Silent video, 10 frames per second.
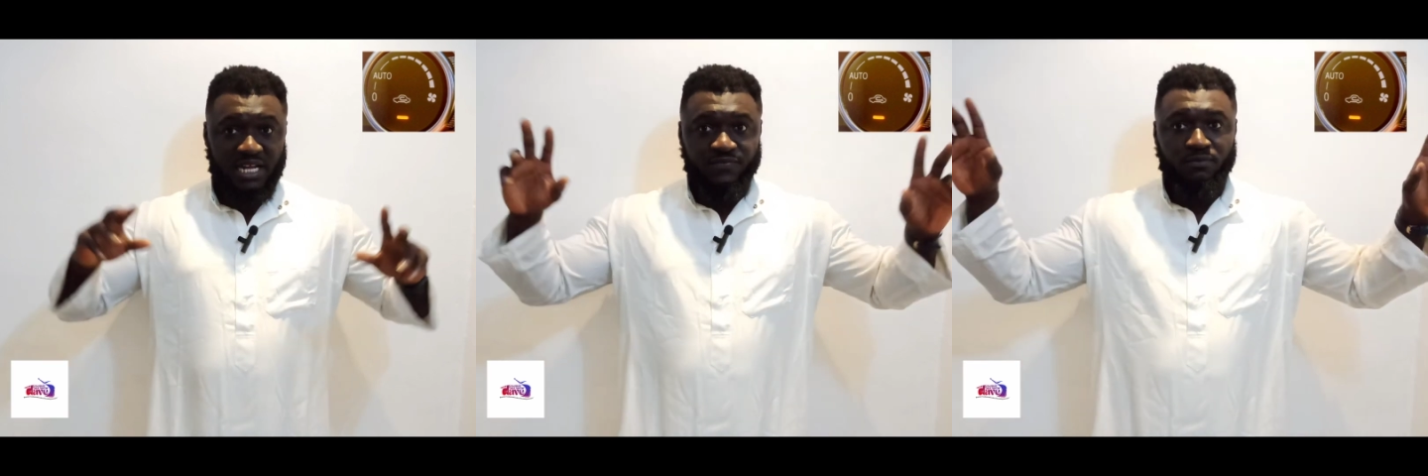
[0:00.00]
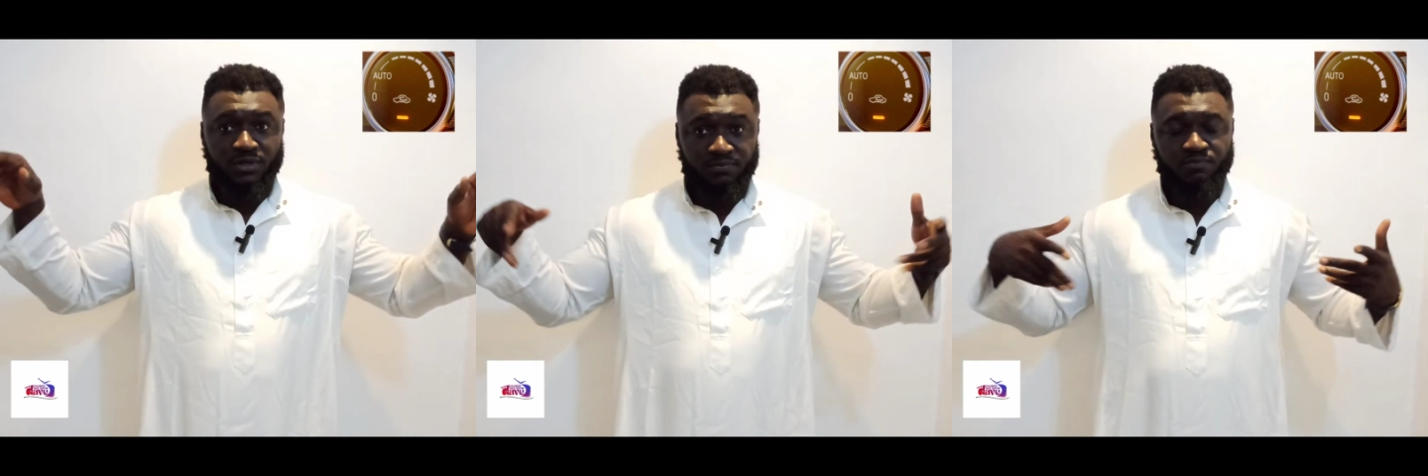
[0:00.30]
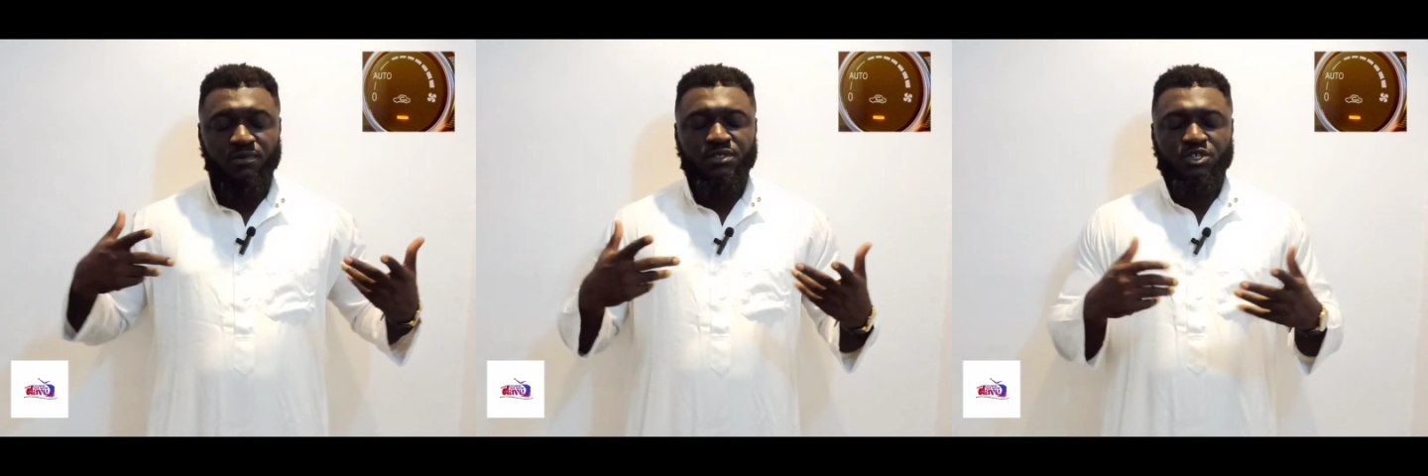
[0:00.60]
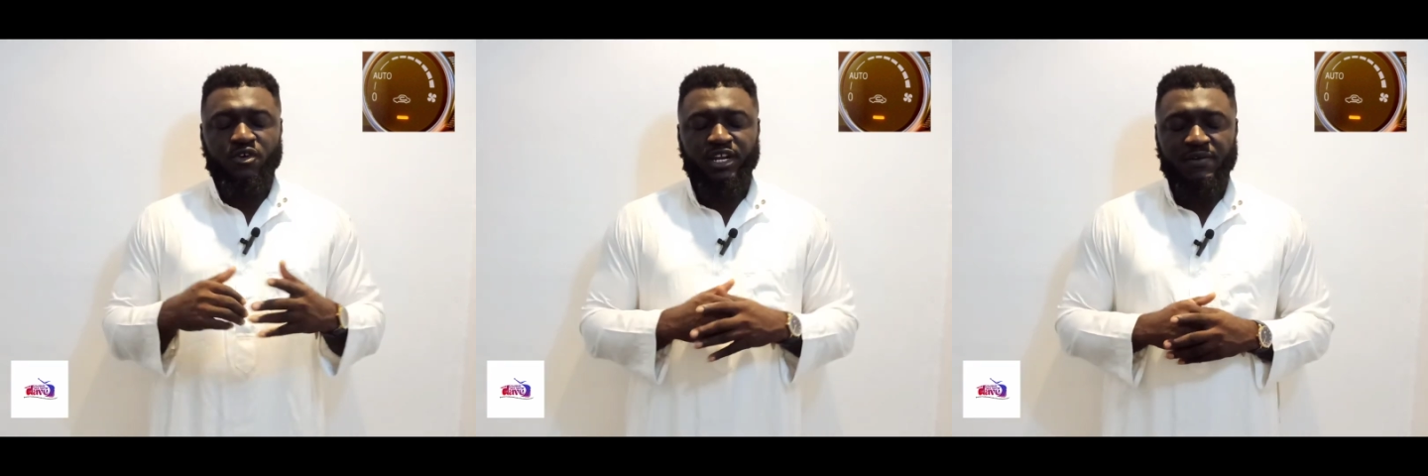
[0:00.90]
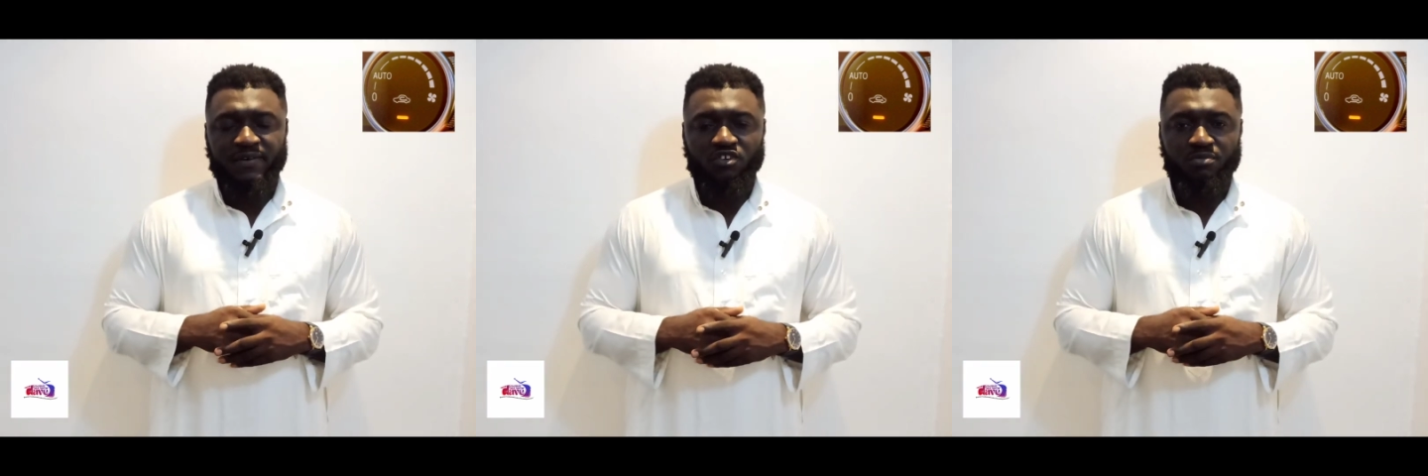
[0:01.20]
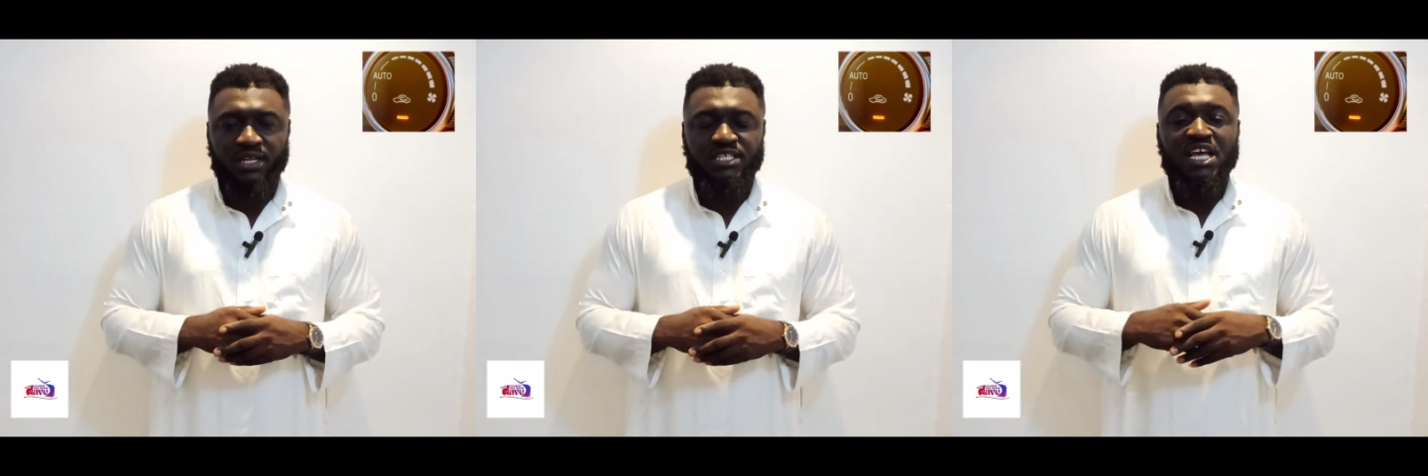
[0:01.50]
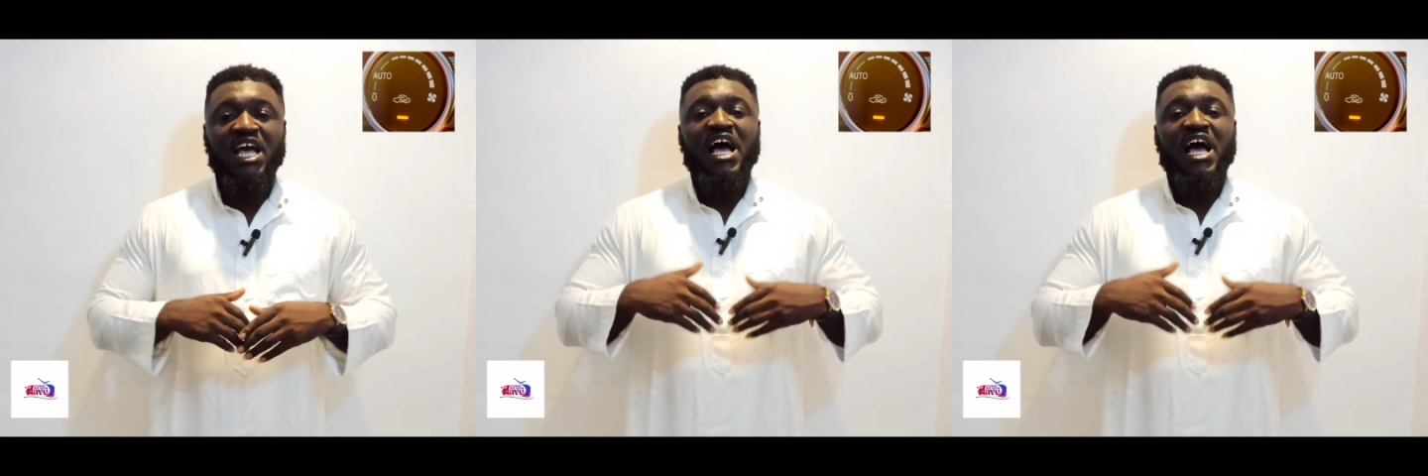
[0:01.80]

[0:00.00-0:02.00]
that's from the surrounding environment,